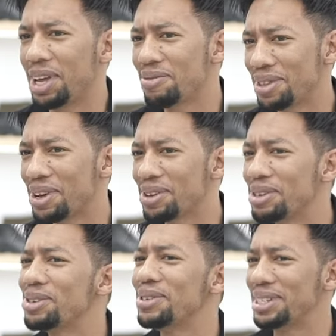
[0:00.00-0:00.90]
even though
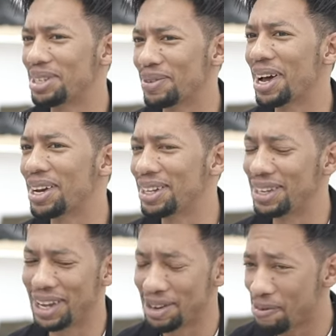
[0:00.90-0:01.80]
you do need some color
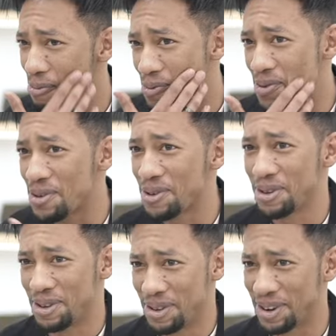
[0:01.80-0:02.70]
there,
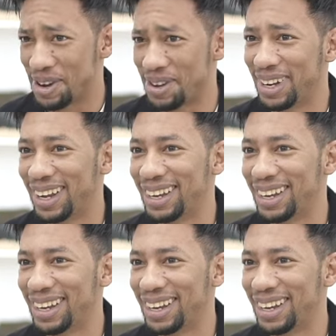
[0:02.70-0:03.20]
you know?